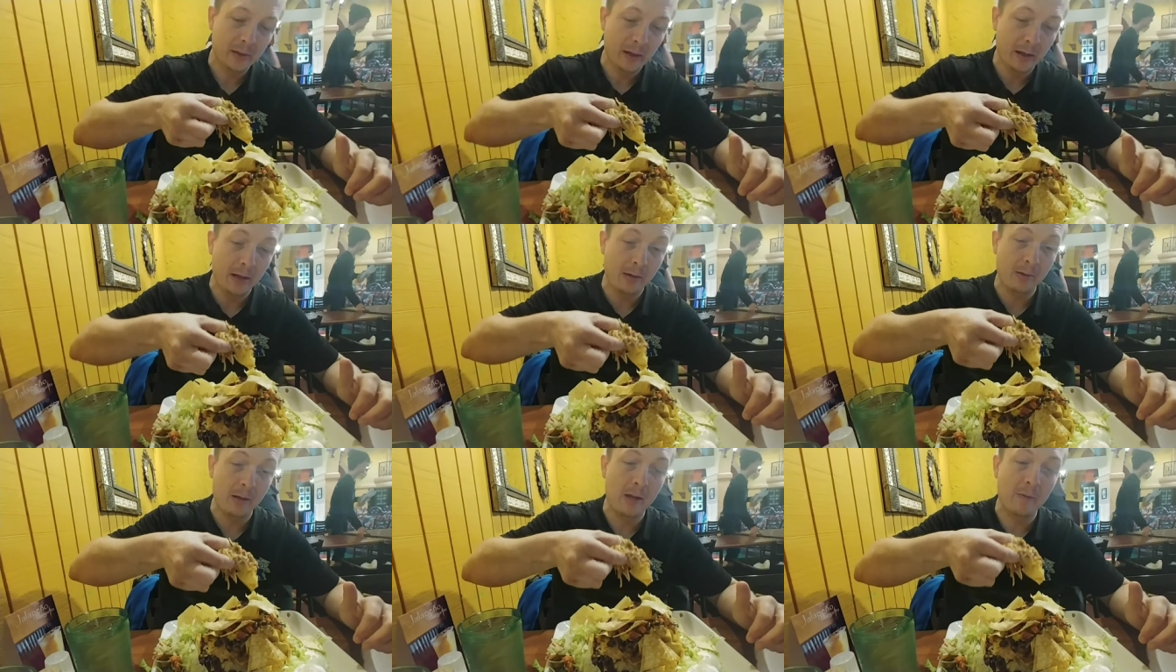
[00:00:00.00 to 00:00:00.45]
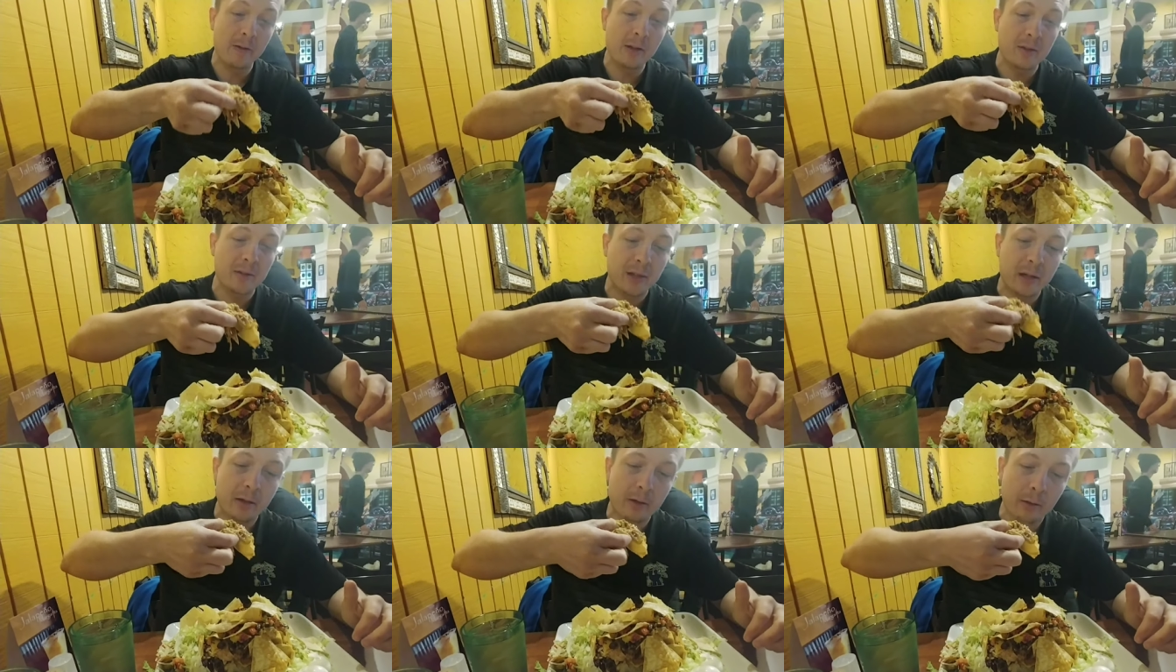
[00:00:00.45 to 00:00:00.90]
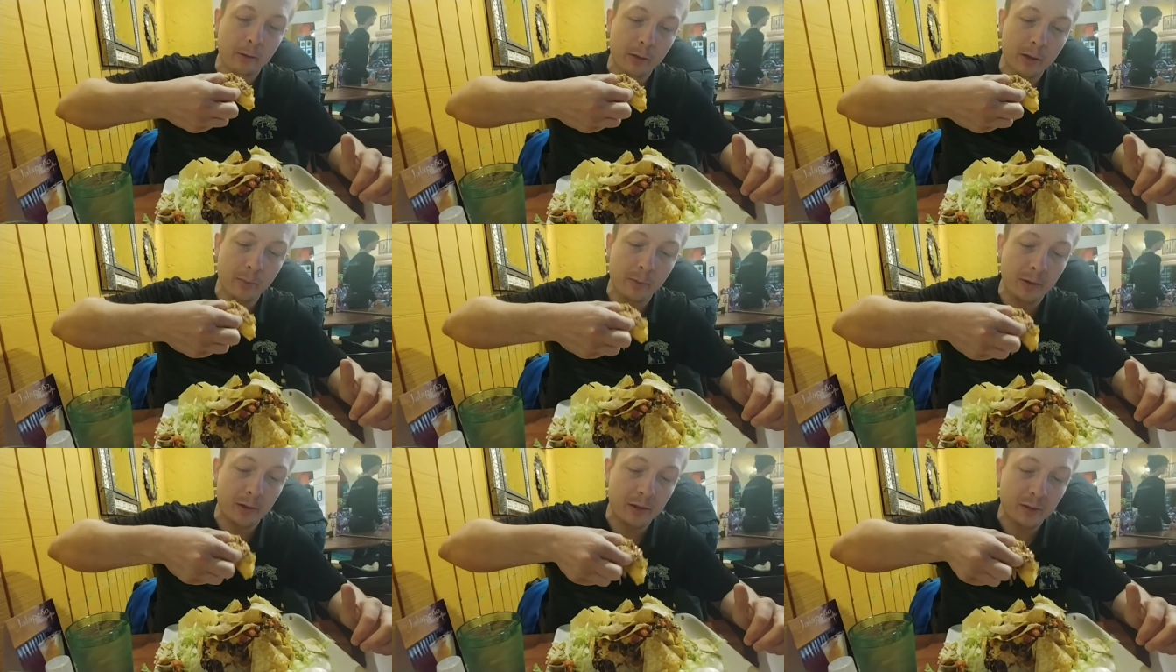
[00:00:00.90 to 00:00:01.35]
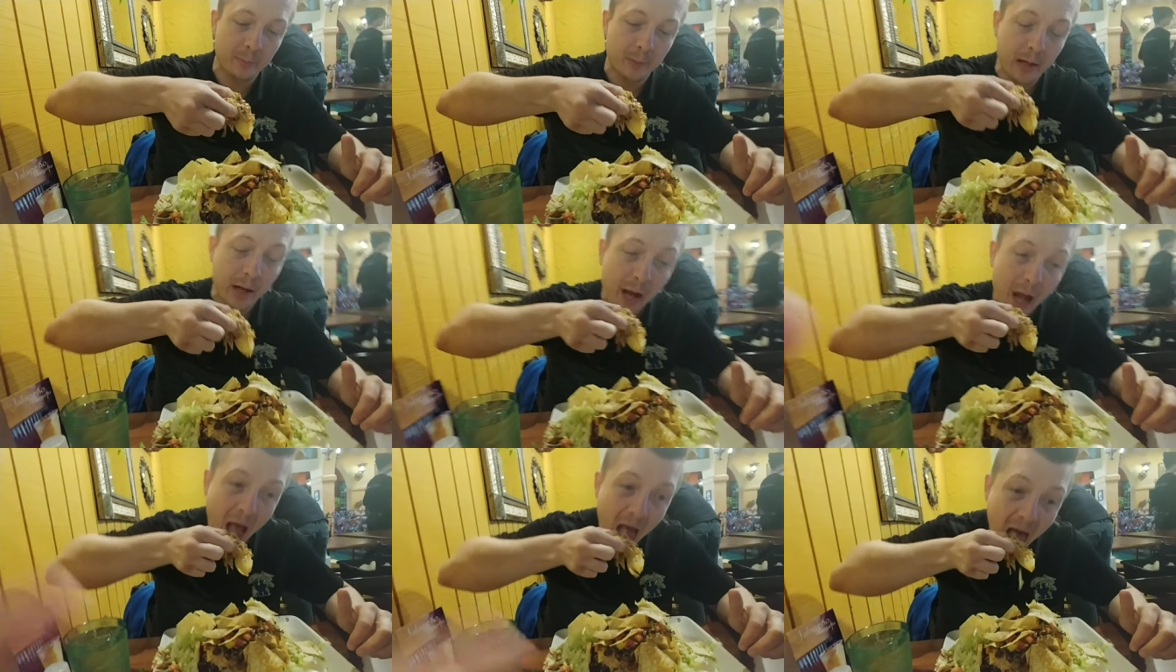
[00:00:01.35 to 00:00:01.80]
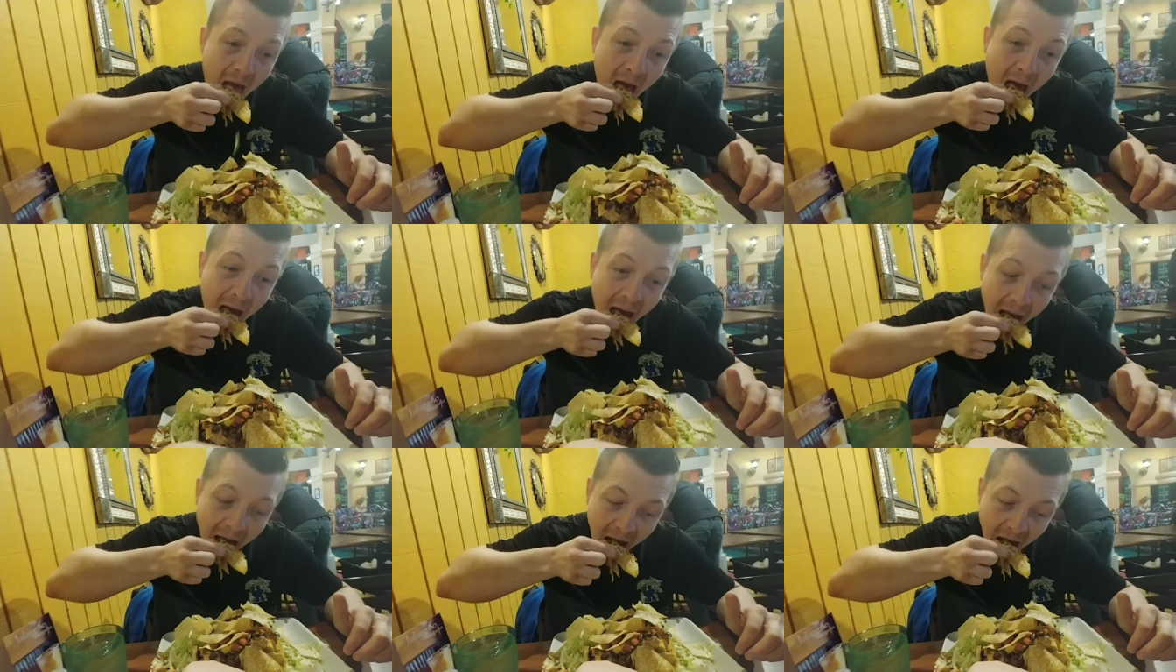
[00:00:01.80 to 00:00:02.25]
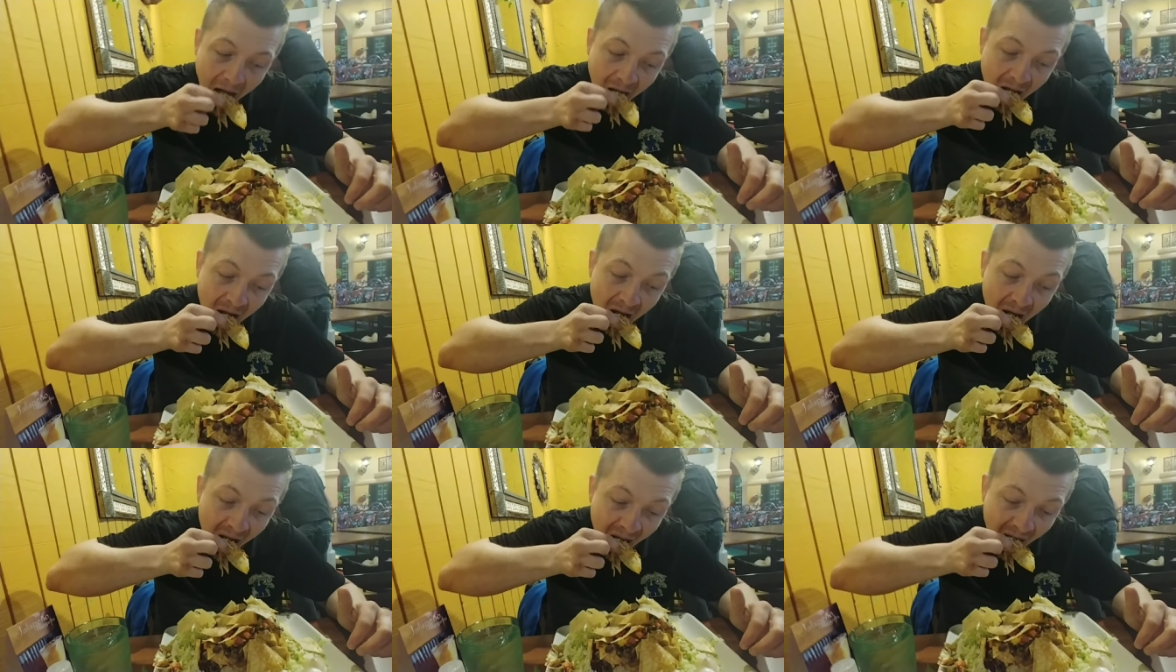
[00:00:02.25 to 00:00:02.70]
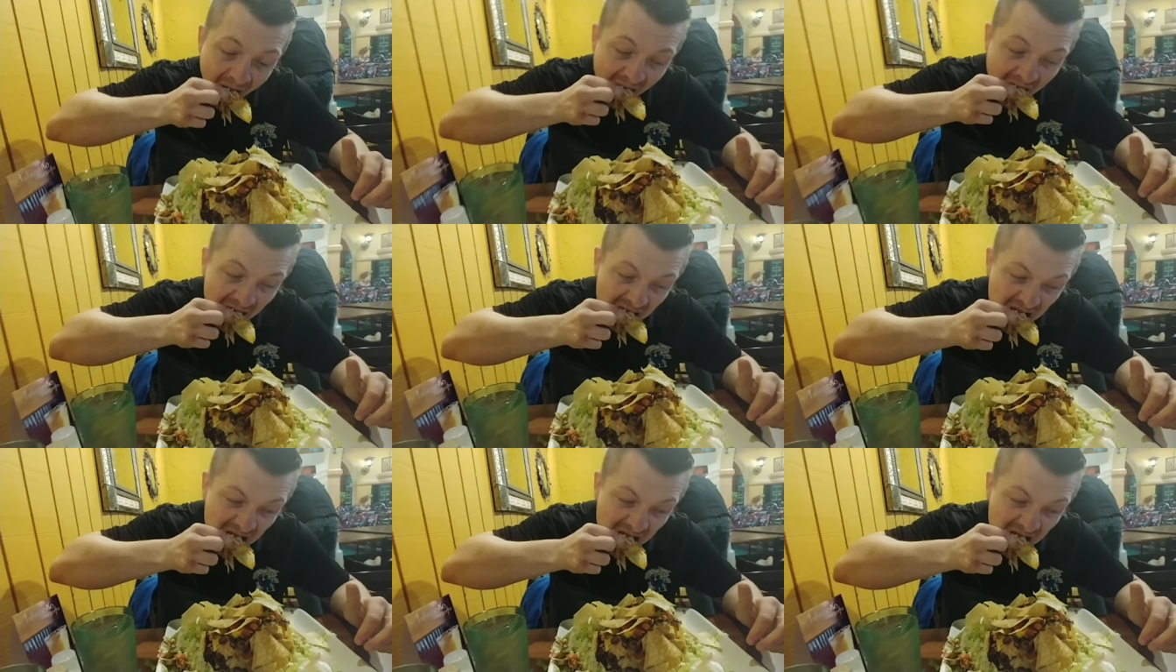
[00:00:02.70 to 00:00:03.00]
I don't have any sour cream on this bite. It's right there.